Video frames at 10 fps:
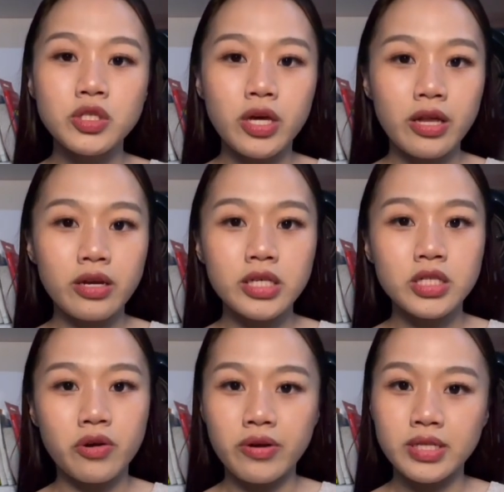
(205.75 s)
together
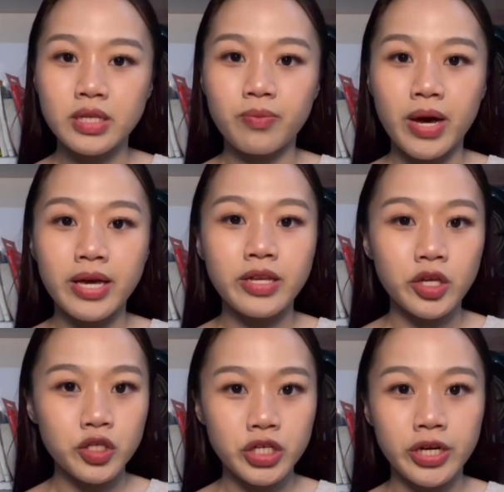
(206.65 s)
surrounded by
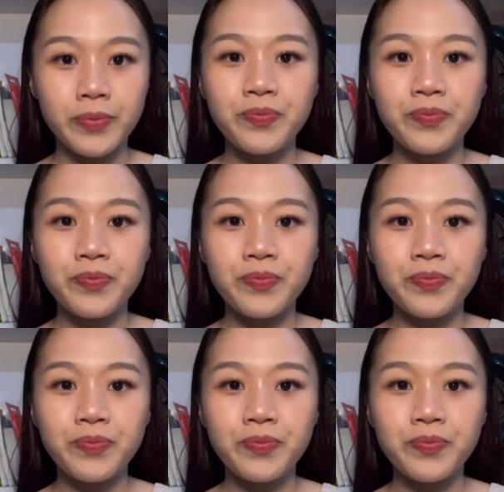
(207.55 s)
nature.